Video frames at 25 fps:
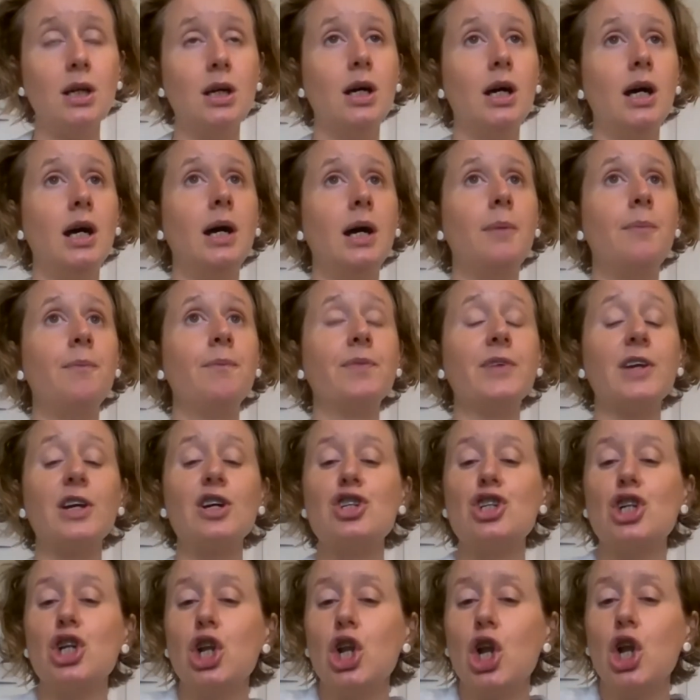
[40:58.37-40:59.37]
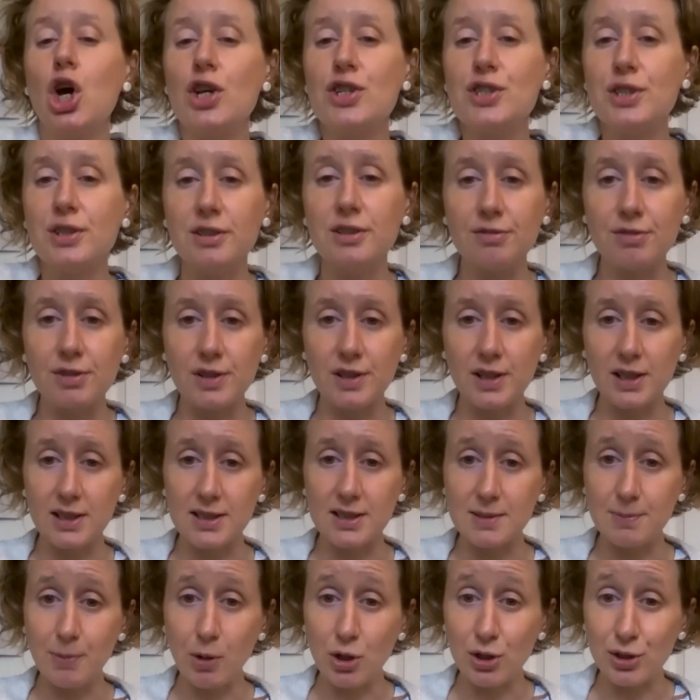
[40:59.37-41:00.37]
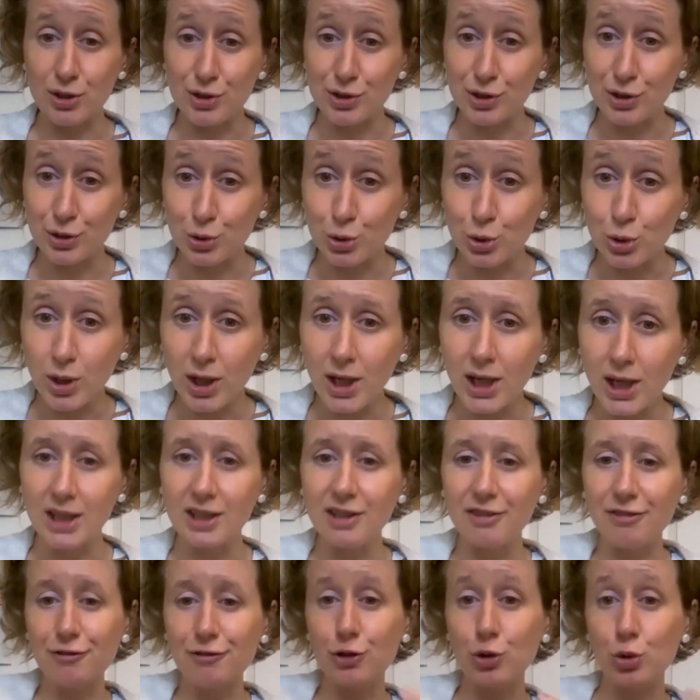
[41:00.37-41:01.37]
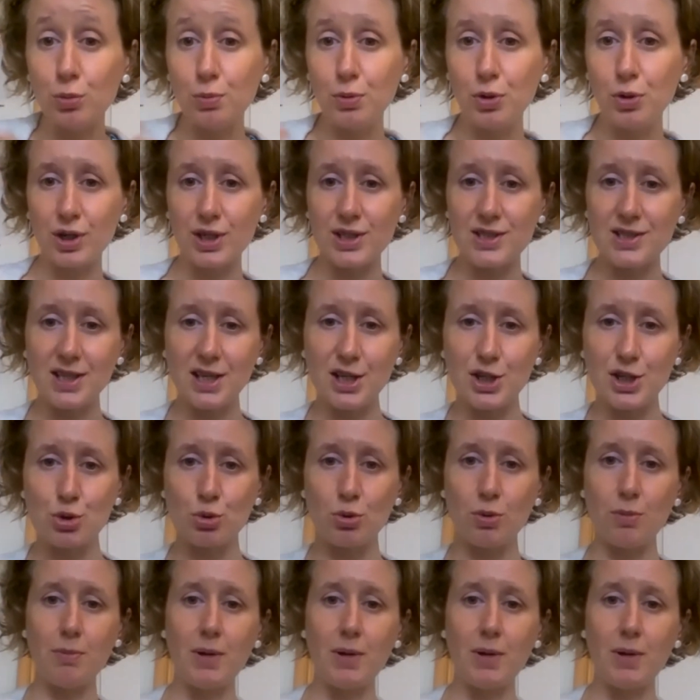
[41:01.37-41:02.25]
There's lots of different things partners can try. The full body sensual